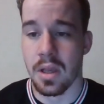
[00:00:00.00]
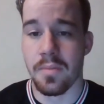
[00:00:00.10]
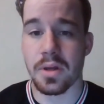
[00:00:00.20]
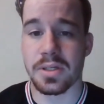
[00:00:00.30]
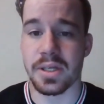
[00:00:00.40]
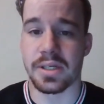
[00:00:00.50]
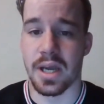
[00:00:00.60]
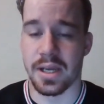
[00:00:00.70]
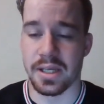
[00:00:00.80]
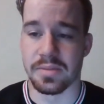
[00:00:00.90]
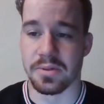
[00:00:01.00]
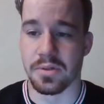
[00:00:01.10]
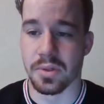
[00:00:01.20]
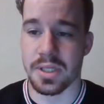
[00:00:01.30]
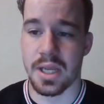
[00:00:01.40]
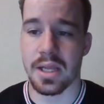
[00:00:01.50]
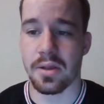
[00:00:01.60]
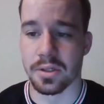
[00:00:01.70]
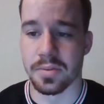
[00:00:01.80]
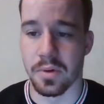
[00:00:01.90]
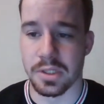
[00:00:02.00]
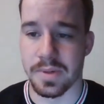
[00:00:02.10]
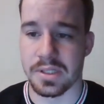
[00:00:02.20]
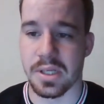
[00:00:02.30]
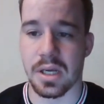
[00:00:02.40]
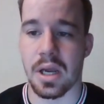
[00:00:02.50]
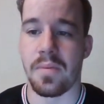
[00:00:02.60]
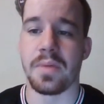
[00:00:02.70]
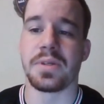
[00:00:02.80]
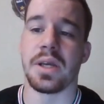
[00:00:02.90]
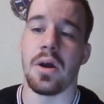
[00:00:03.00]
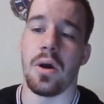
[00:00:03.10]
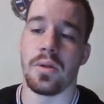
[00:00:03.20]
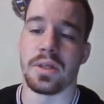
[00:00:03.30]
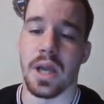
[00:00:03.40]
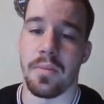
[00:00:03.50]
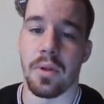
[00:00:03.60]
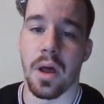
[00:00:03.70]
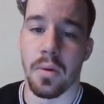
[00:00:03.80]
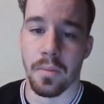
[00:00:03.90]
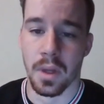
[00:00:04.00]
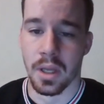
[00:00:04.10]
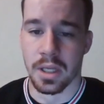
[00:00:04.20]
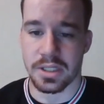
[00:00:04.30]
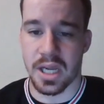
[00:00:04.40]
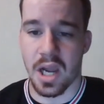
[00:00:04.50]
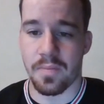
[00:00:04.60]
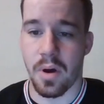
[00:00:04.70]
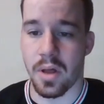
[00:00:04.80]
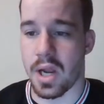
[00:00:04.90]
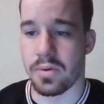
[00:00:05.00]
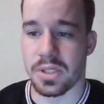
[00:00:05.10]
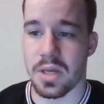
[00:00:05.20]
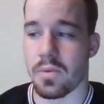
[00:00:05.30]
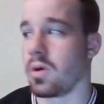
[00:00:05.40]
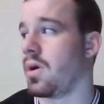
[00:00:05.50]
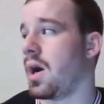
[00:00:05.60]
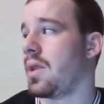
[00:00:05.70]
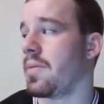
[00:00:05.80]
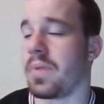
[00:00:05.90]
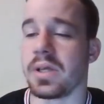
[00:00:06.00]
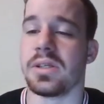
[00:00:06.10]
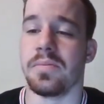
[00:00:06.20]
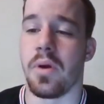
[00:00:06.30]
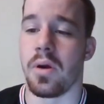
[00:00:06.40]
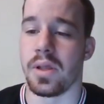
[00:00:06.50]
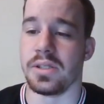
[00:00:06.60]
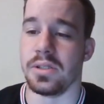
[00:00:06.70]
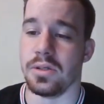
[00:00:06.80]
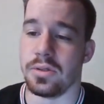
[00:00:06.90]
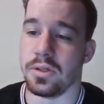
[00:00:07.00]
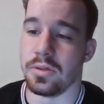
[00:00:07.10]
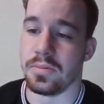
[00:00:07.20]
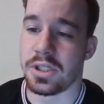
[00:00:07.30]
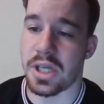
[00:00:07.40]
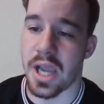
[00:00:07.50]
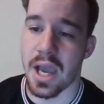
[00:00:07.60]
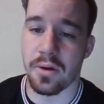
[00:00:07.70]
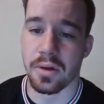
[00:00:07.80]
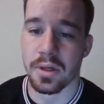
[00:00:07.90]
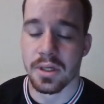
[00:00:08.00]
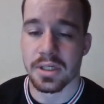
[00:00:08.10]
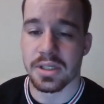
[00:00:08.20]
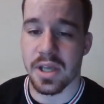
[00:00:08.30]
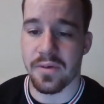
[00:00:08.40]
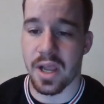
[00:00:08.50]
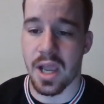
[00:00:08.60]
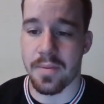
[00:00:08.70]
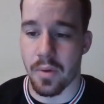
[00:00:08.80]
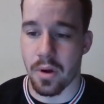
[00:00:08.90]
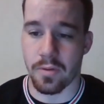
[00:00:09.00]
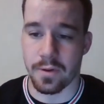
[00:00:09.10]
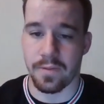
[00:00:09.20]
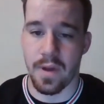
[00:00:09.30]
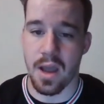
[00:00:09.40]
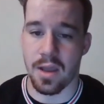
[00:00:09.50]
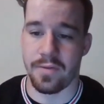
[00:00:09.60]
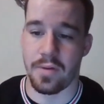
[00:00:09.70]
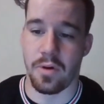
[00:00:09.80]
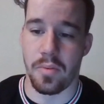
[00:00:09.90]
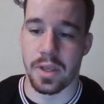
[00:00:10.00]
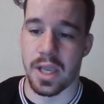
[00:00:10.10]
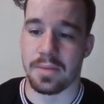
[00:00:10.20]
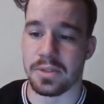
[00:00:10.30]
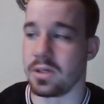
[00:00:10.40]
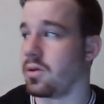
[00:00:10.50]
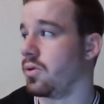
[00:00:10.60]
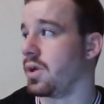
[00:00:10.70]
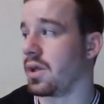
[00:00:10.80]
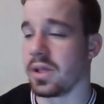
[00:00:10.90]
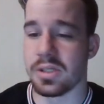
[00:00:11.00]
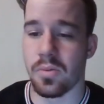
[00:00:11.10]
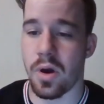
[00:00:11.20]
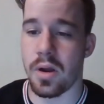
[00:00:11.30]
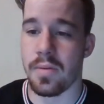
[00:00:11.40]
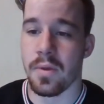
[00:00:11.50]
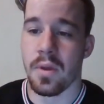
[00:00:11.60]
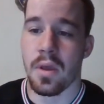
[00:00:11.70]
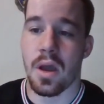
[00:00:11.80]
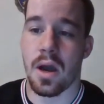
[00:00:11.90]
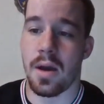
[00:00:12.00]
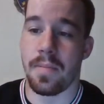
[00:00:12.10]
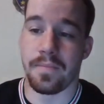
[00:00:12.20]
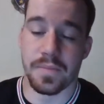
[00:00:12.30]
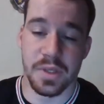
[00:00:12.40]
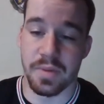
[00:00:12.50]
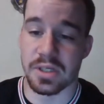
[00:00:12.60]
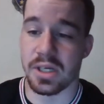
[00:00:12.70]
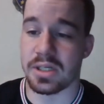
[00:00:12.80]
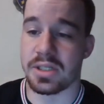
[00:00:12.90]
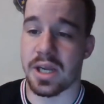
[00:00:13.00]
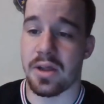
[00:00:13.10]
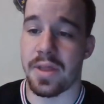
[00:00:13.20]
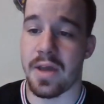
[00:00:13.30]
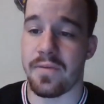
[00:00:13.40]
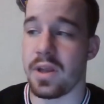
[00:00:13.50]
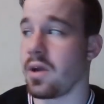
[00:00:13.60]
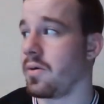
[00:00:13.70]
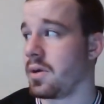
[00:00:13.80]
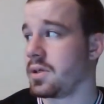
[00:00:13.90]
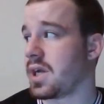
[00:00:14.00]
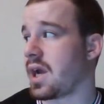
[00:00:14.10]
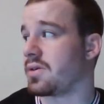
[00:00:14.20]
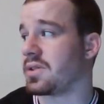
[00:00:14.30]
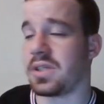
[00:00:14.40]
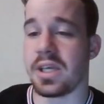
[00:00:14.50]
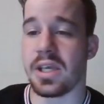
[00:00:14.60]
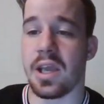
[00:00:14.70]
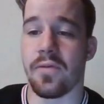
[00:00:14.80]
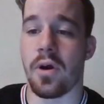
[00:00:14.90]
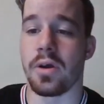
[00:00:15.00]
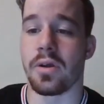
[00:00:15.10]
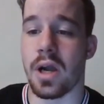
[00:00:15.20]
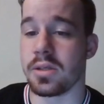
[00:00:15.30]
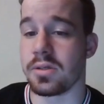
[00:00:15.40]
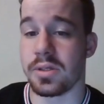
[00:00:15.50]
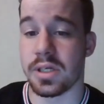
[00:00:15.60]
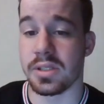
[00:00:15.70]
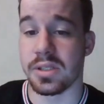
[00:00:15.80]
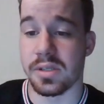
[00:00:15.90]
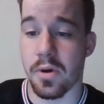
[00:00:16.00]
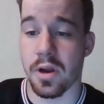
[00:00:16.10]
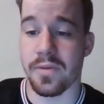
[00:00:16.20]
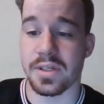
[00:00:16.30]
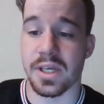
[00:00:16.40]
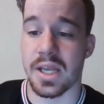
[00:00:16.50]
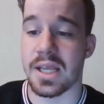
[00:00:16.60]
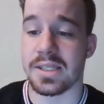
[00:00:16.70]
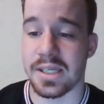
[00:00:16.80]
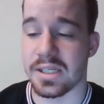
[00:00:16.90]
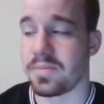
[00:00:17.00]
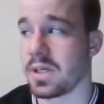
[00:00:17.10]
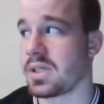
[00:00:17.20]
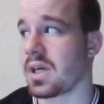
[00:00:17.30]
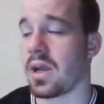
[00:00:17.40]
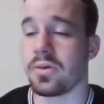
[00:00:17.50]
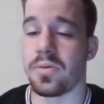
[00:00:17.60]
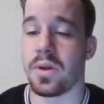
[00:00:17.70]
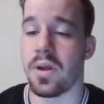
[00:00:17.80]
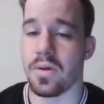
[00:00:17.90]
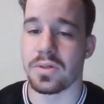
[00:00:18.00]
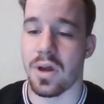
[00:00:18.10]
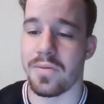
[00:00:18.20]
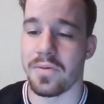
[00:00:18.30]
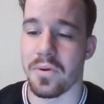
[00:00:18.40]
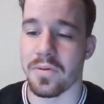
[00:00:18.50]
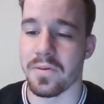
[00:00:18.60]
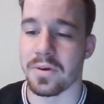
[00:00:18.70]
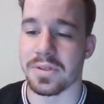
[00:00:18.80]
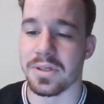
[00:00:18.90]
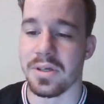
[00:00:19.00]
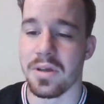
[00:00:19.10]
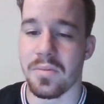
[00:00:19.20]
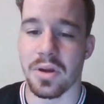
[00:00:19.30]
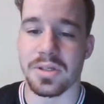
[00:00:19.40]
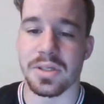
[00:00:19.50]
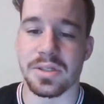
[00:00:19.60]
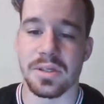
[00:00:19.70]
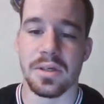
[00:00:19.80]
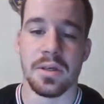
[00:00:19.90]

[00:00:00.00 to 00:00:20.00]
Merch, TikTok, ESP Shorts, and the EarleSportsBets.com website, all linked down below. Check out Ballin' Out with Tim Earle on the Picks and Parlays YouTube channel. 7 a.m. I went over 5 MLB games, including this one. So make sure you guys check out that video. Check out SeatGeek for all your concert tickets and sporting event ticket needs. ESP at checkout, $20 off your first purchase.